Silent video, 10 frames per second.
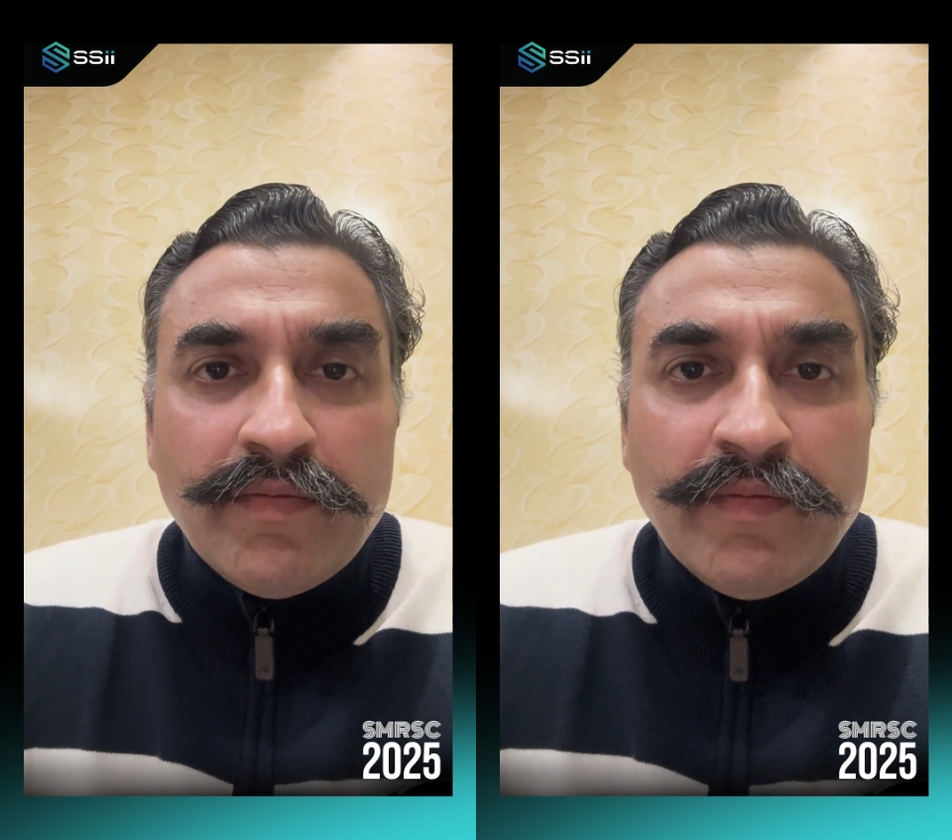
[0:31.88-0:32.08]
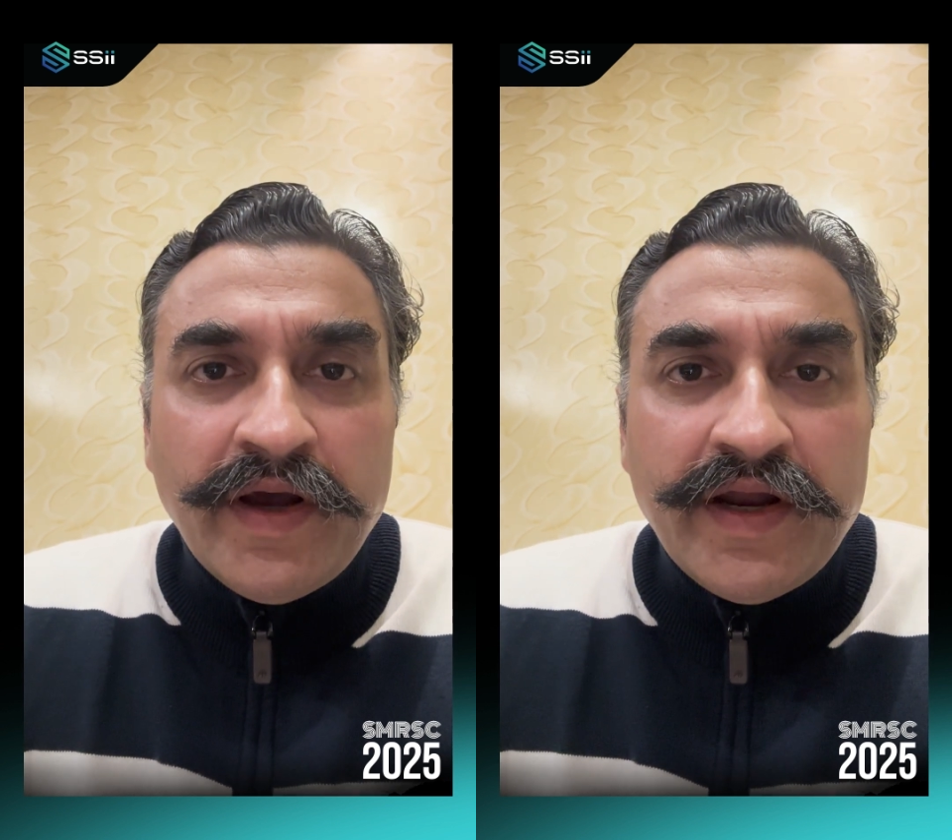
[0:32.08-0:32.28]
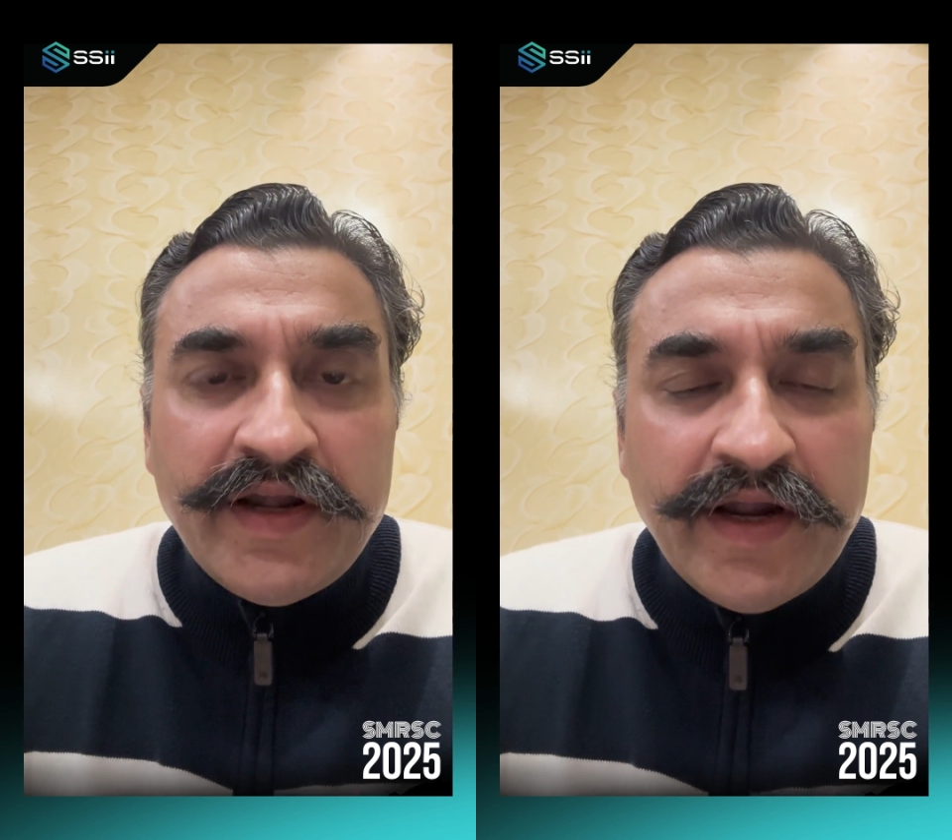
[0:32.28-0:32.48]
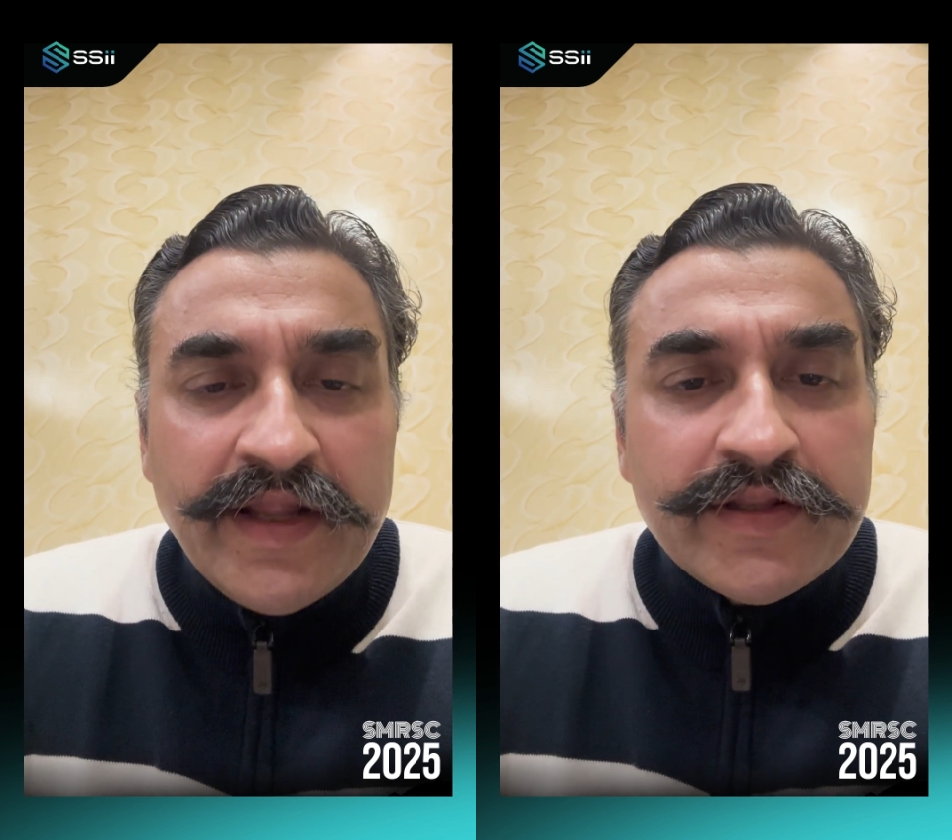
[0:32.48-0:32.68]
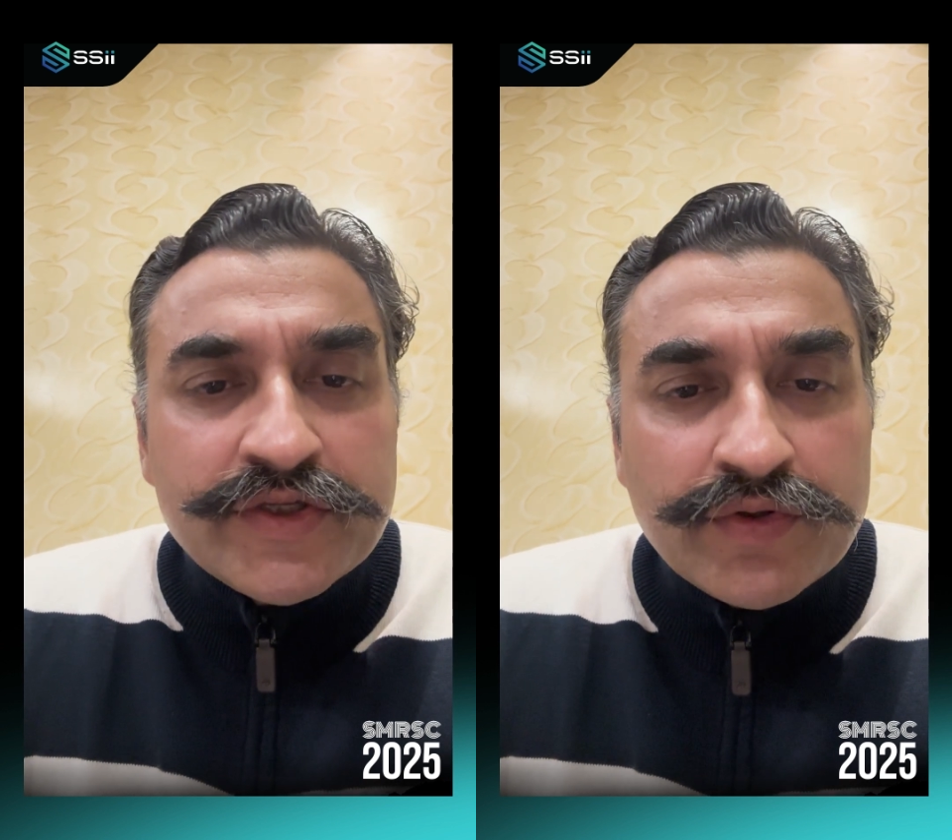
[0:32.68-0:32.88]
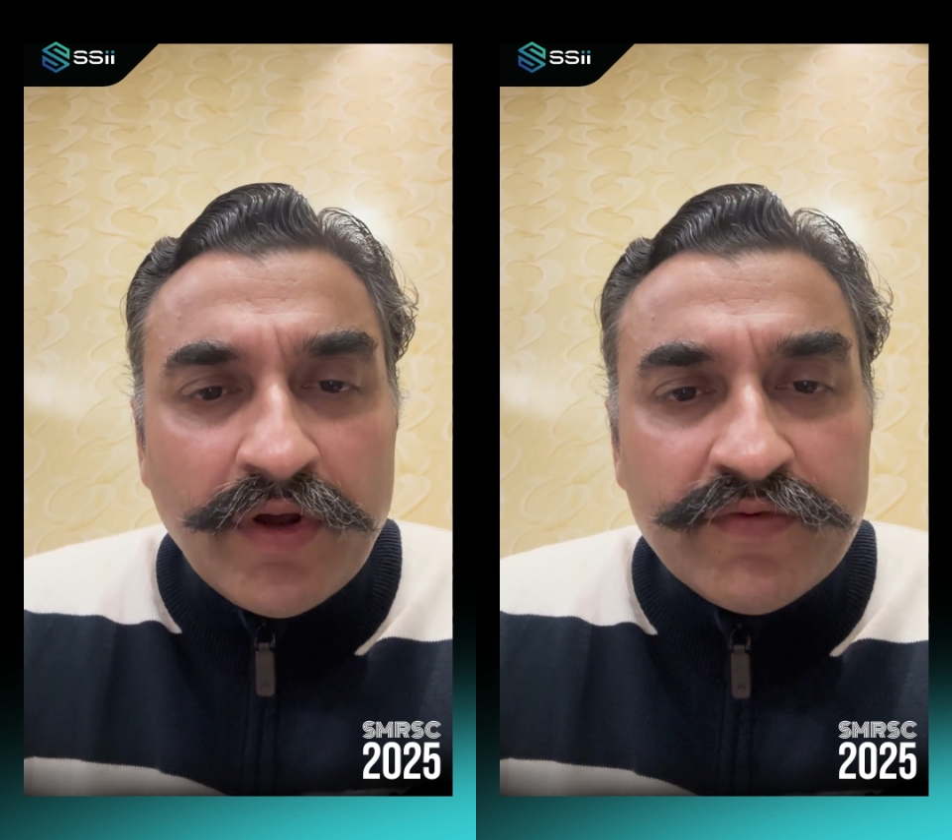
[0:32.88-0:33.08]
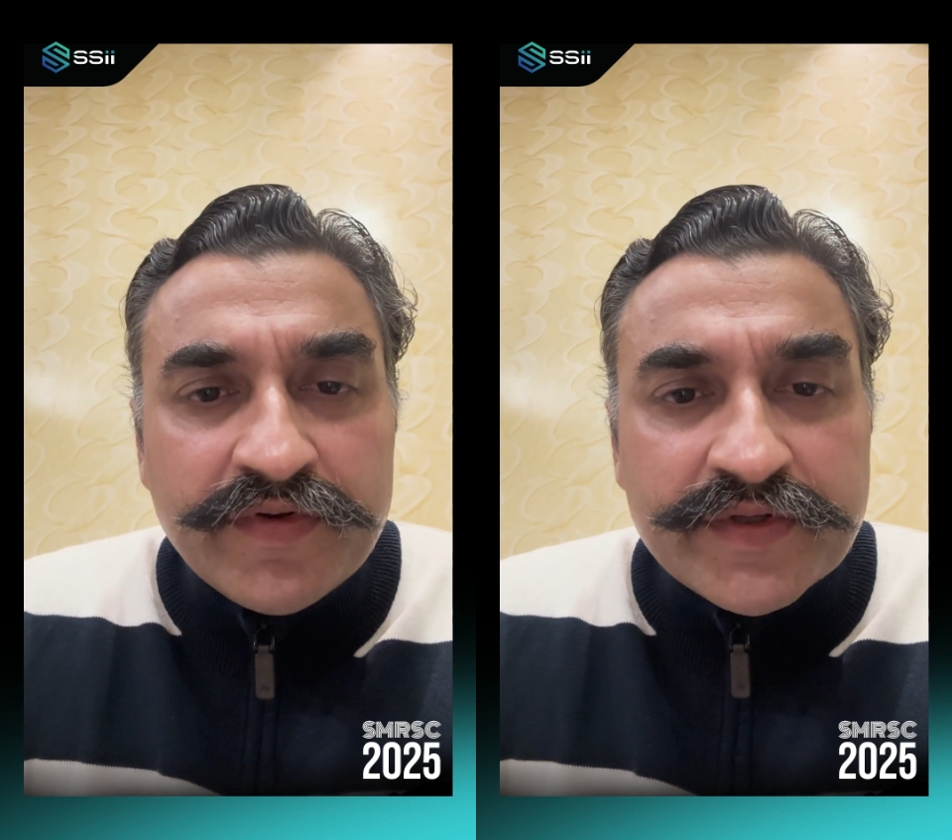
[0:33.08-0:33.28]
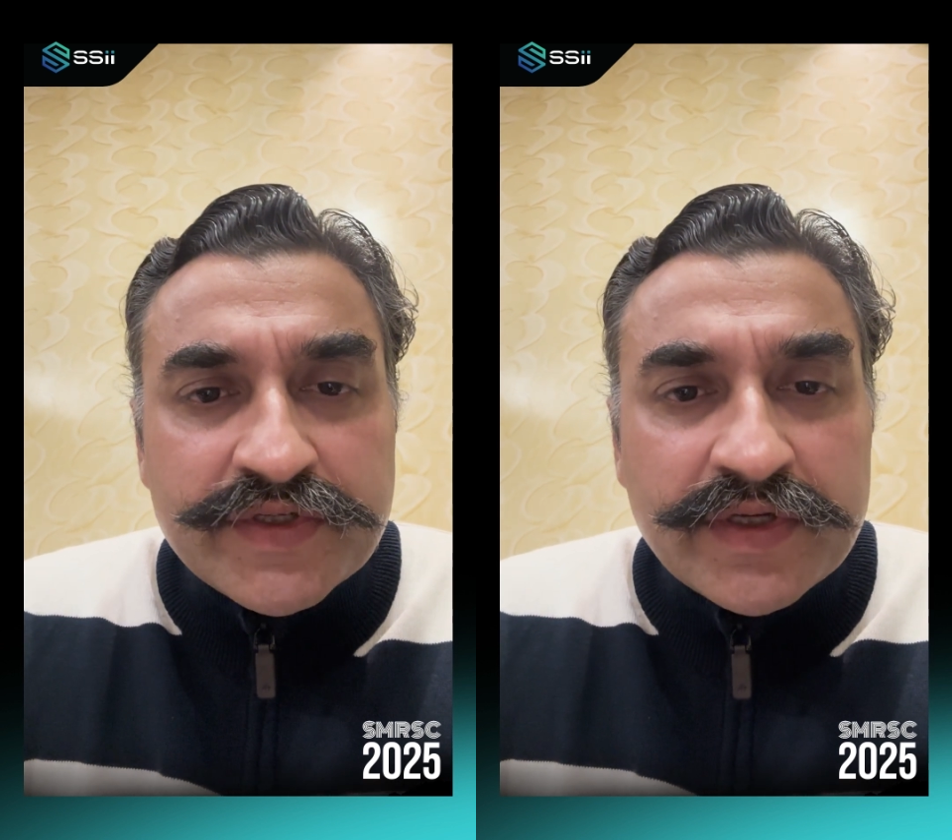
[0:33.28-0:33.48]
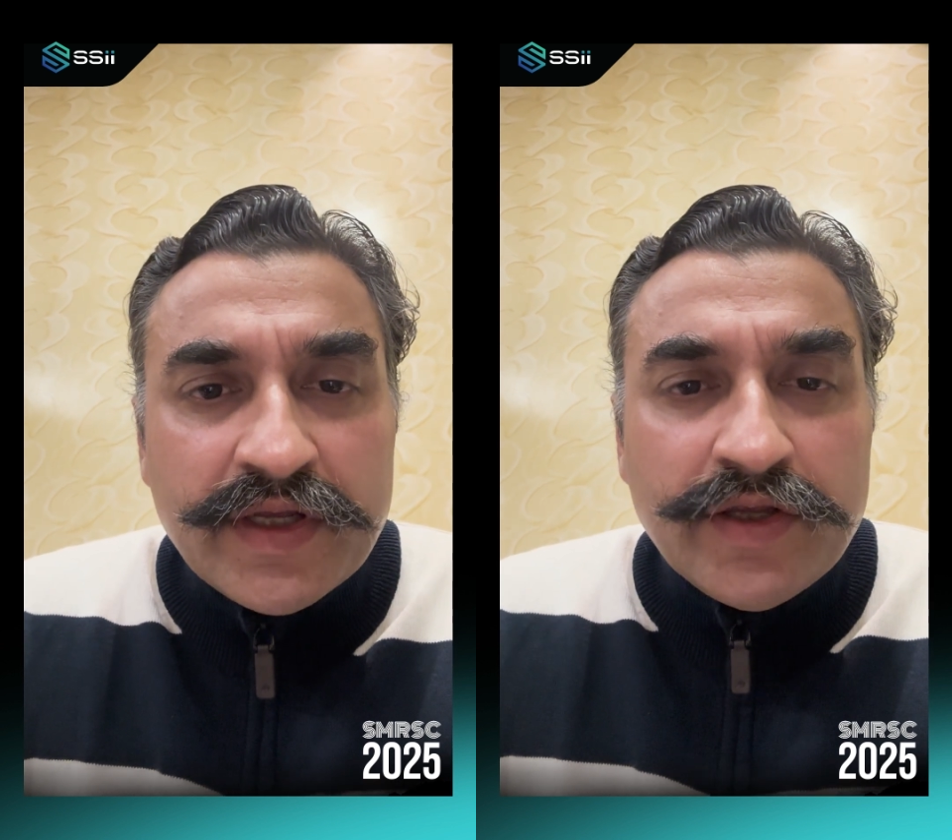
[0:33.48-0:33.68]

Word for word: By attending this conference,